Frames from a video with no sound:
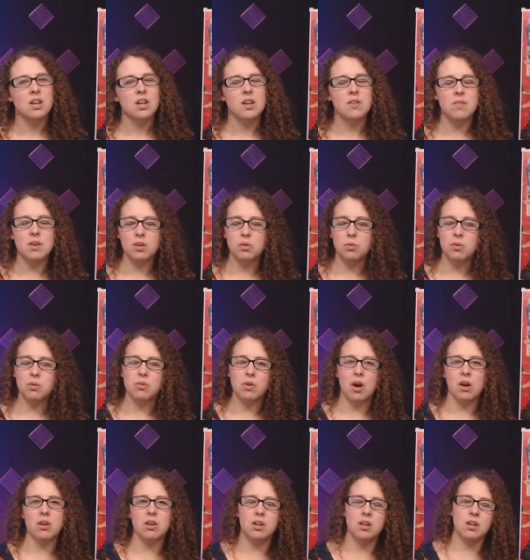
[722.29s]
Even as we were
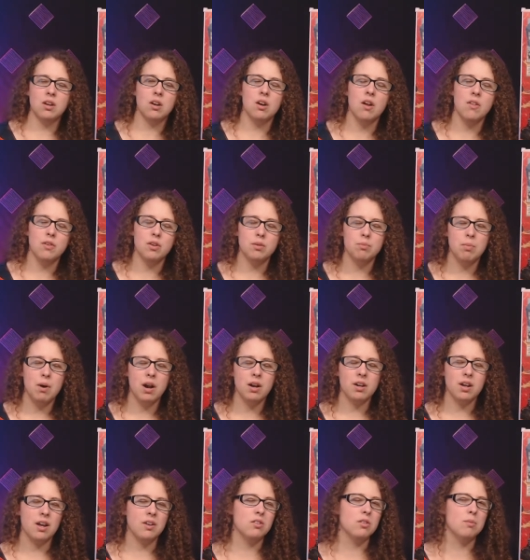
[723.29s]
talking in our other
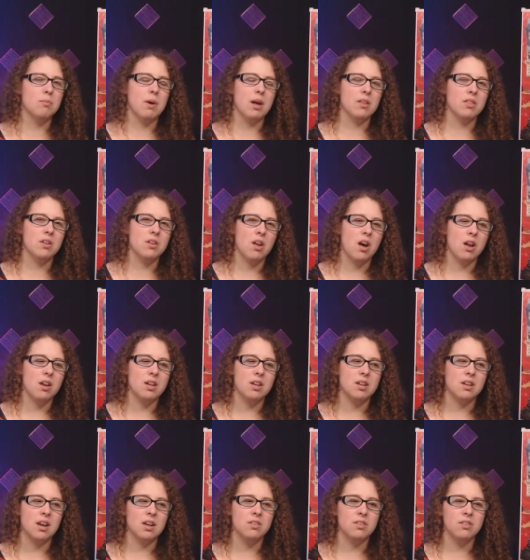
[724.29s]
podcast about the naughty
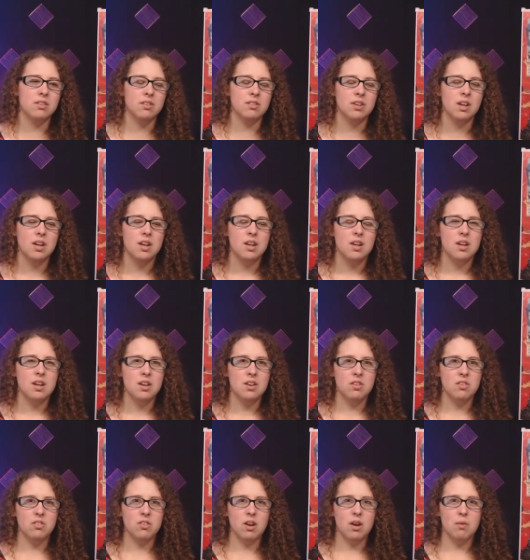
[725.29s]
and nice list,
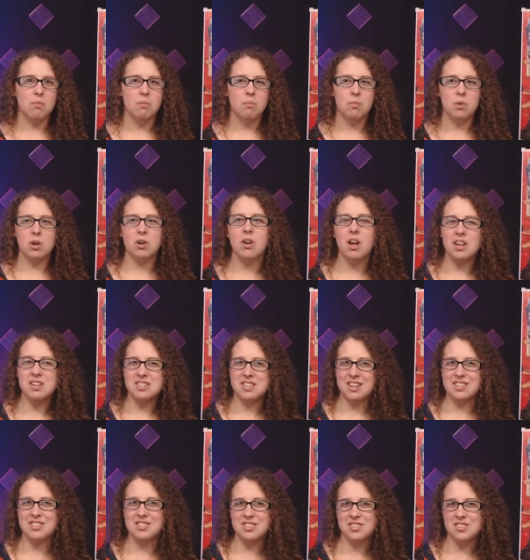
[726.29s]
is we are not
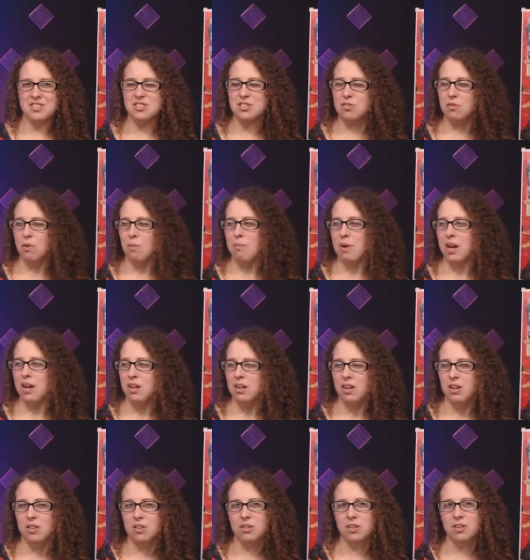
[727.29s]
destined to remain
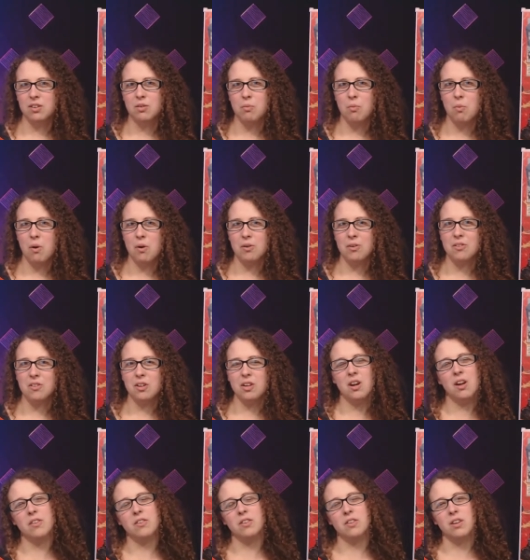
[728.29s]
either one or the
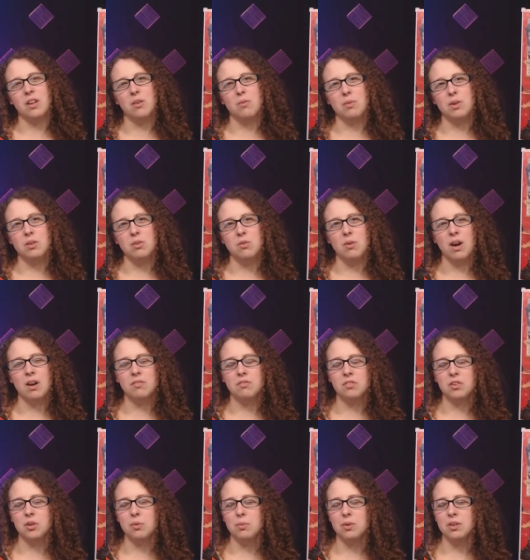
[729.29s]
other, that we do have
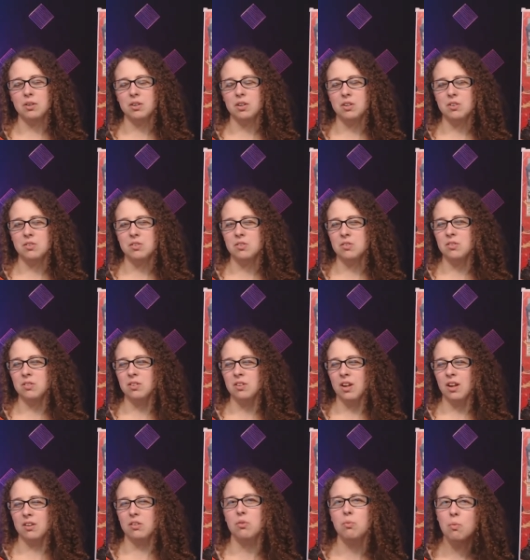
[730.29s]
free will and can choose. And
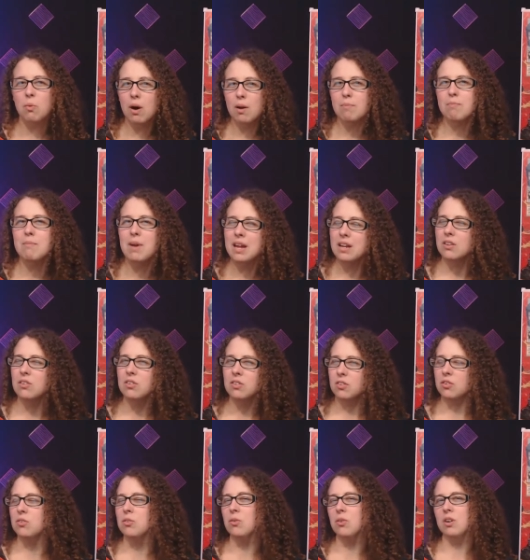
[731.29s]
that's what makes the
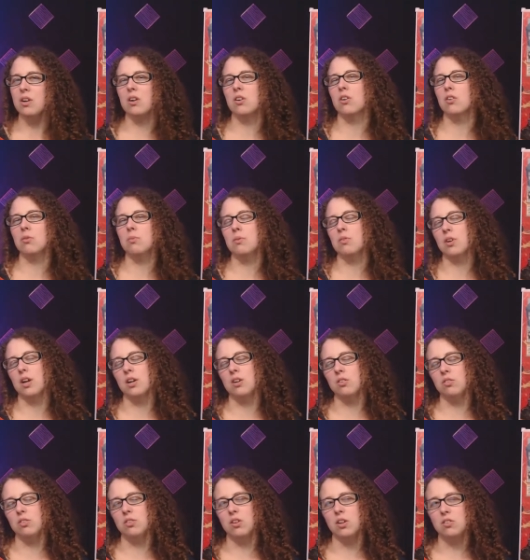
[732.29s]
story of Christmas
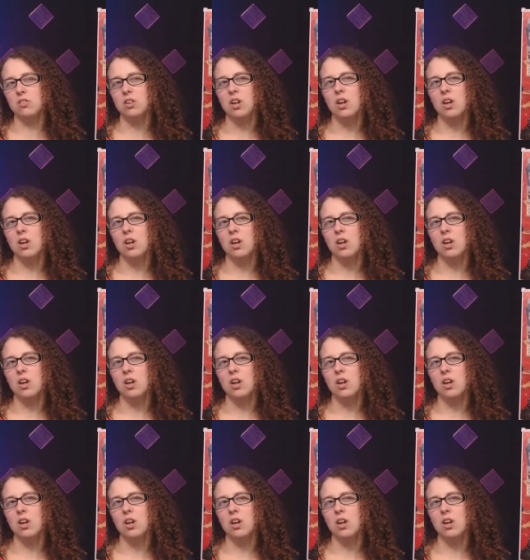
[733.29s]
Carol such...